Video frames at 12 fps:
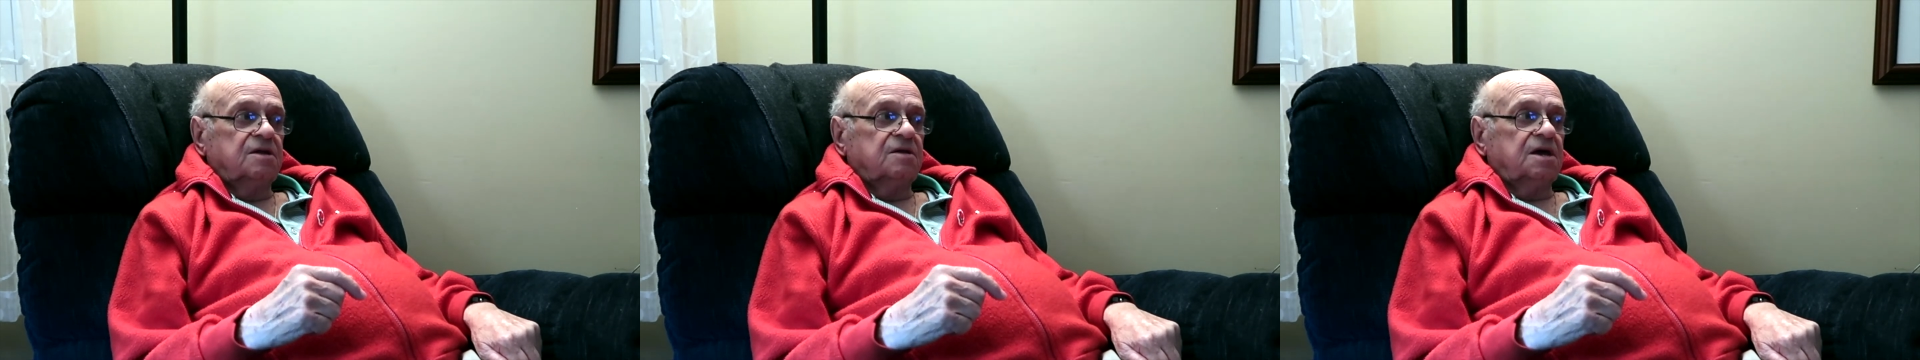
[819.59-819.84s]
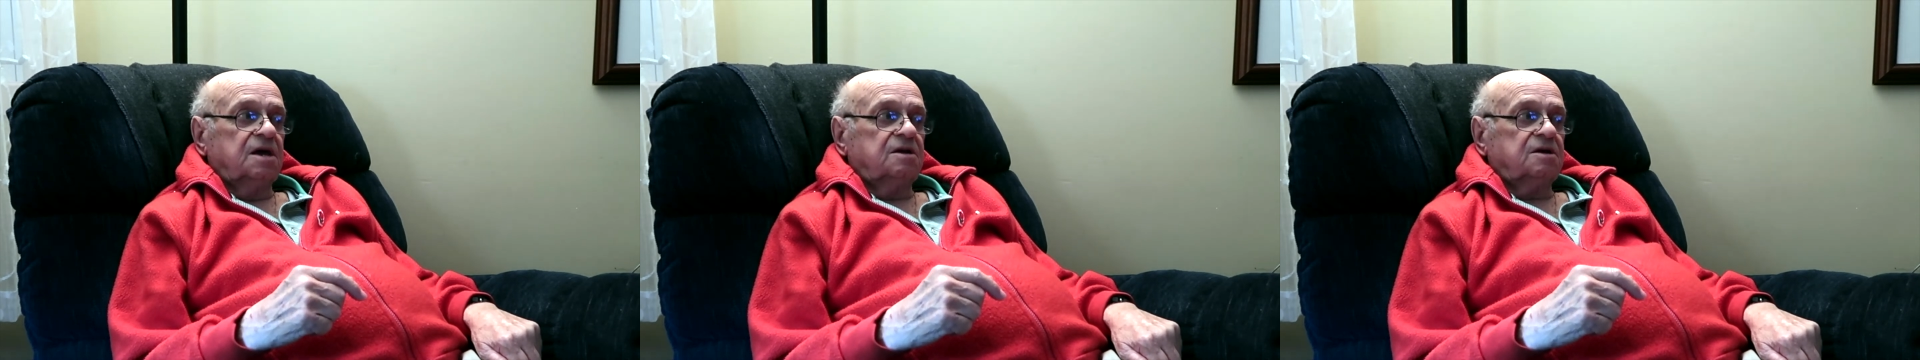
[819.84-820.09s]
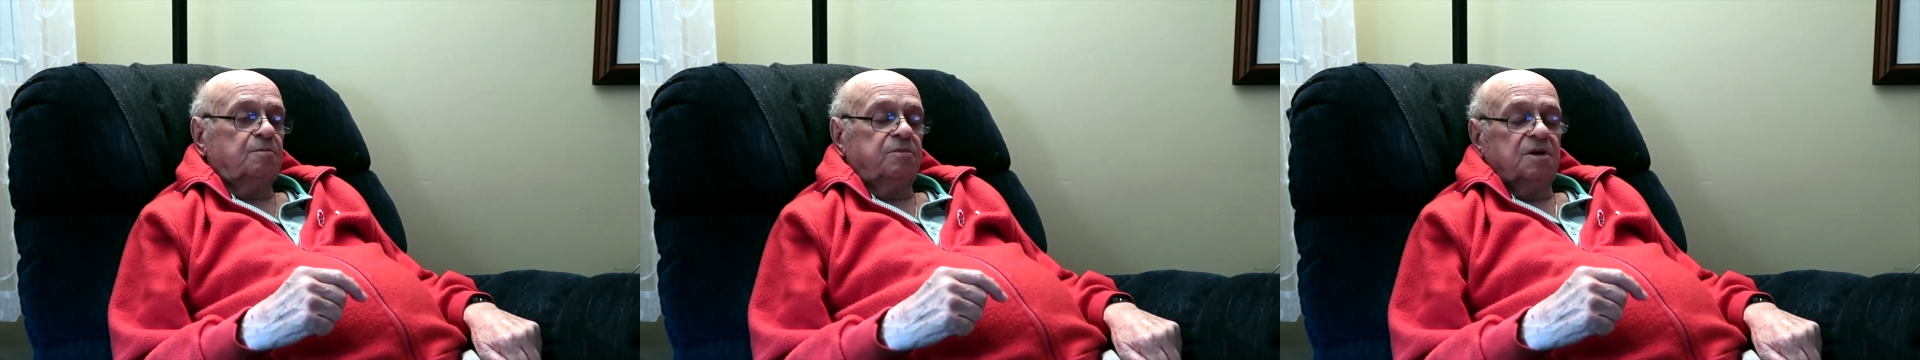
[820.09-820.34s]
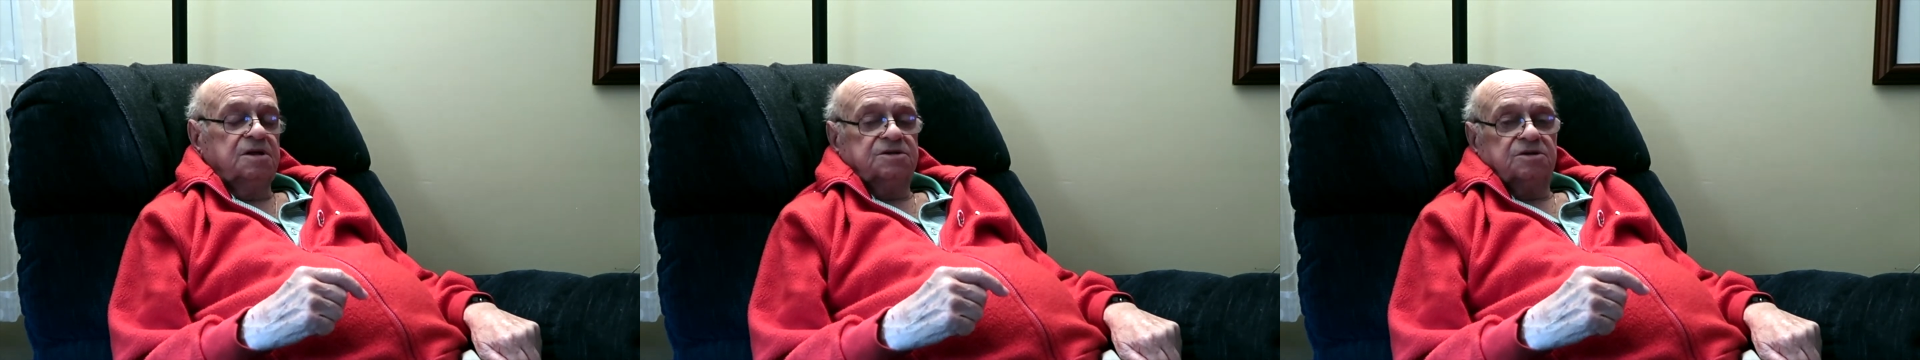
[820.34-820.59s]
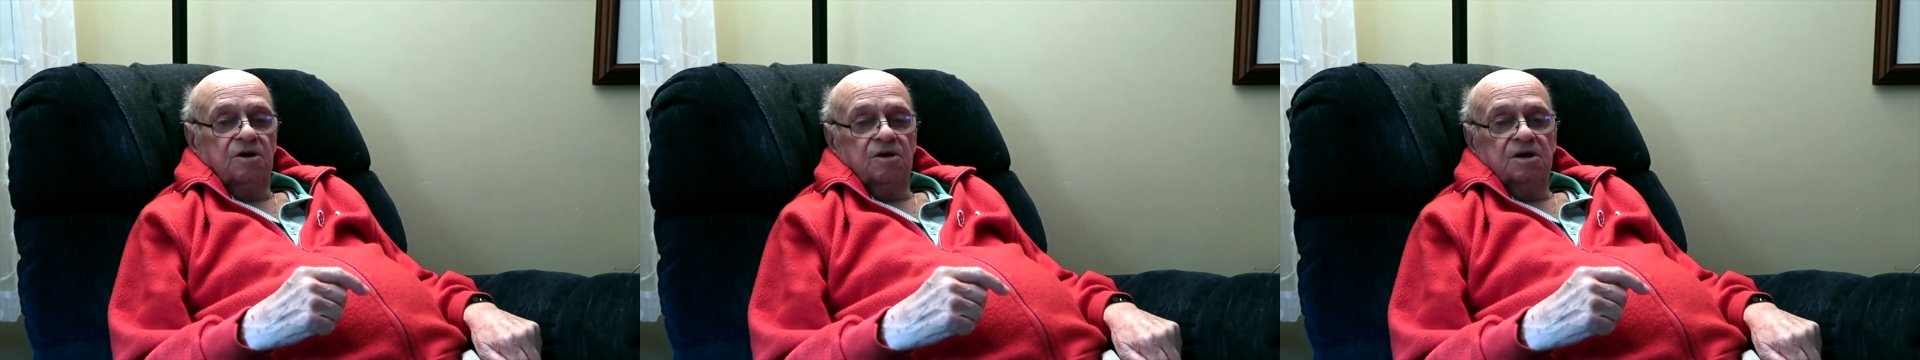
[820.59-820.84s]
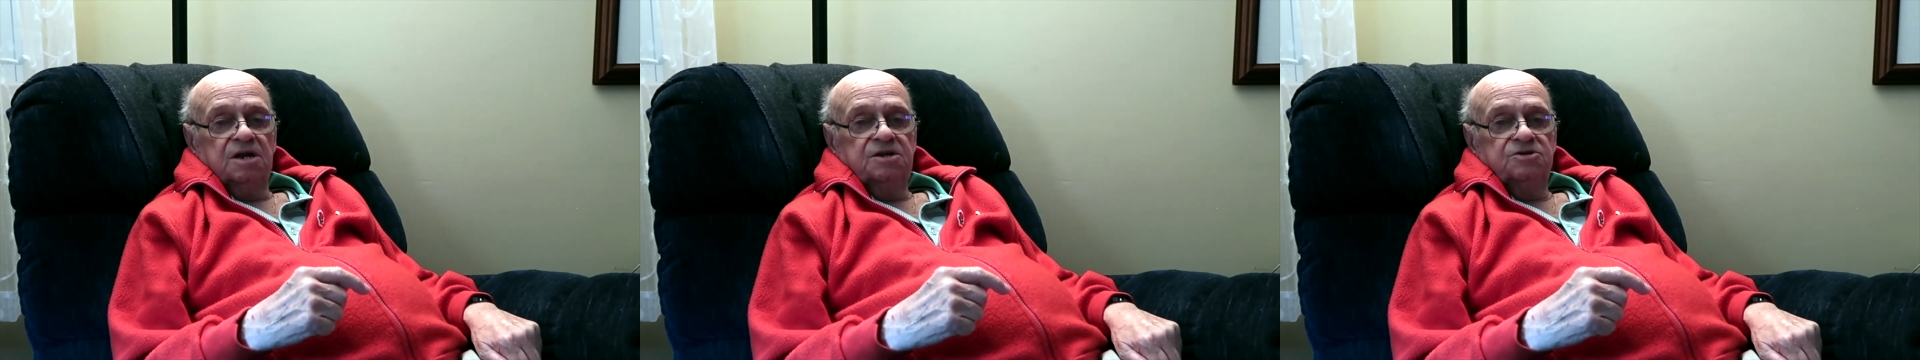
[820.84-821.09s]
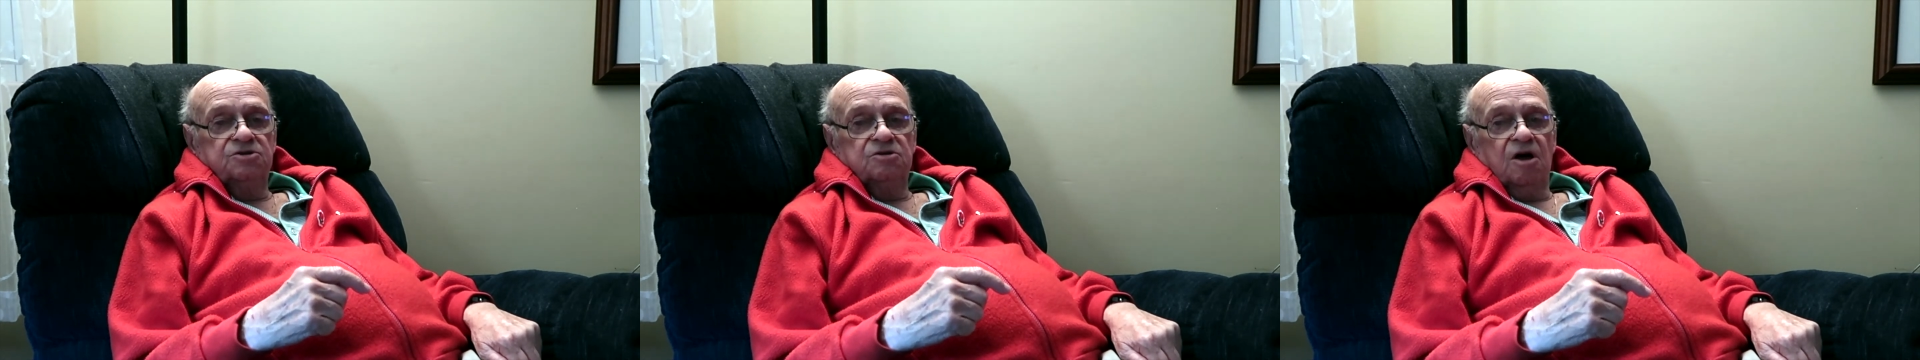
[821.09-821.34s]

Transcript: they had a place called Leisure